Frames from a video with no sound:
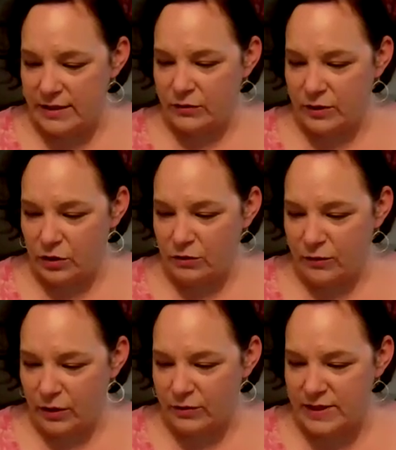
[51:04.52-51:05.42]
to a new
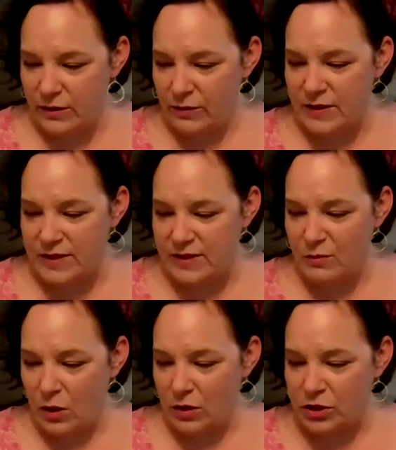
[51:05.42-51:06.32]
frequency with a
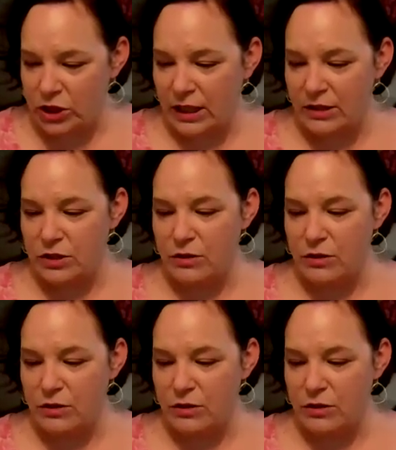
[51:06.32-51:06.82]
small change